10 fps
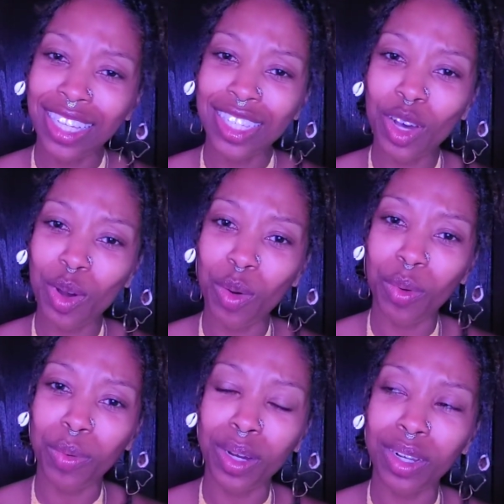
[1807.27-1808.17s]

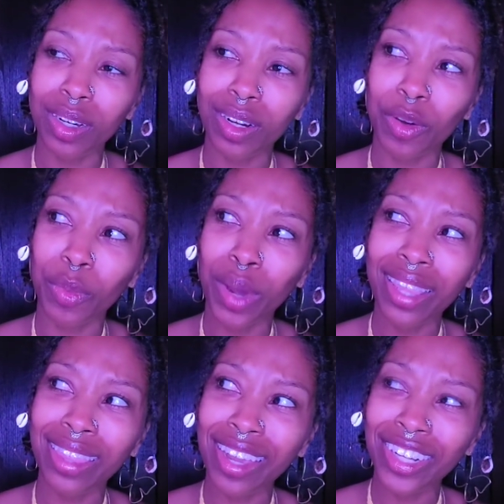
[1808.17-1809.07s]
So
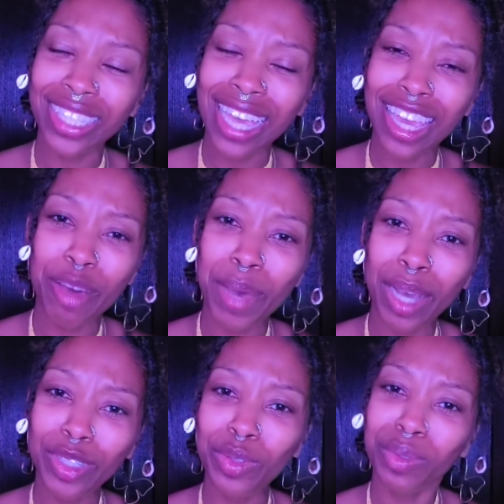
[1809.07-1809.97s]
what they're saying
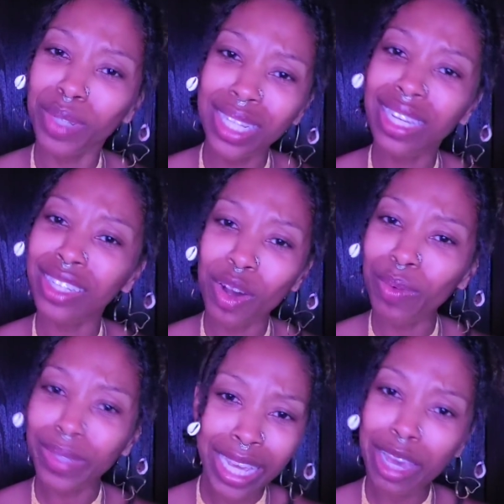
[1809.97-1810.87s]
about you really
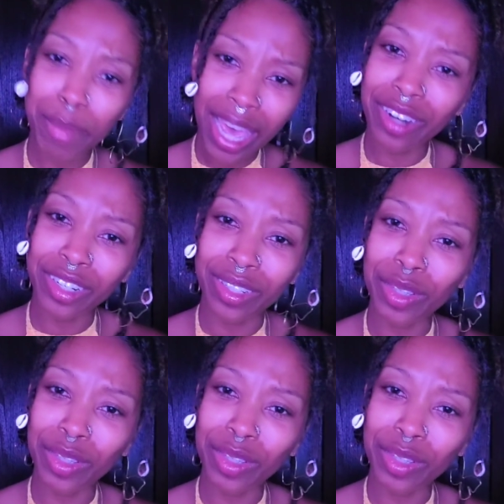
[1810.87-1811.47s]
don't damn matter.